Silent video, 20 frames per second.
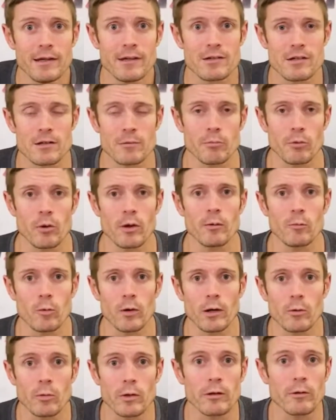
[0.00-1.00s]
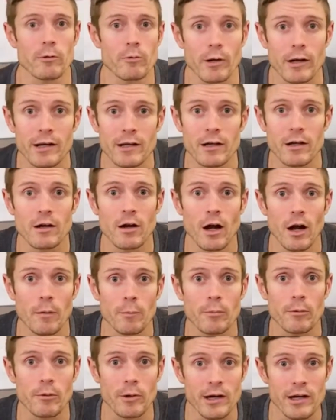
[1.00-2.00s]
to the point where we were running an
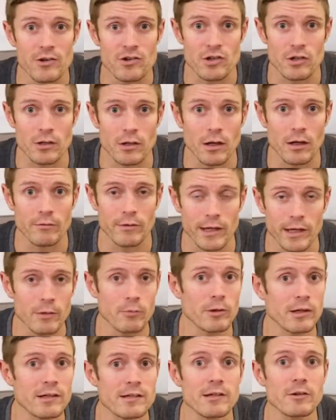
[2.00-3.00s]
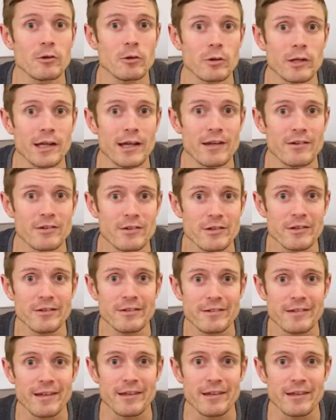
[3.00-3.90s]
operation of 8 retail locations,